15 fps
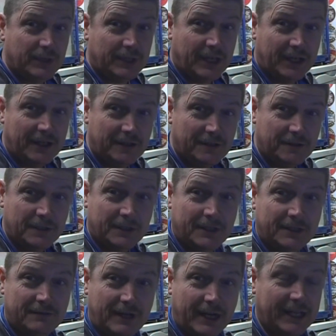but no
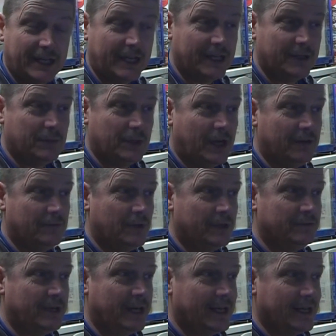regulator, but I have
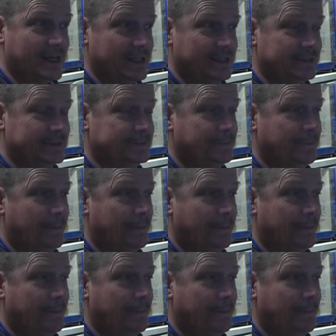one regulator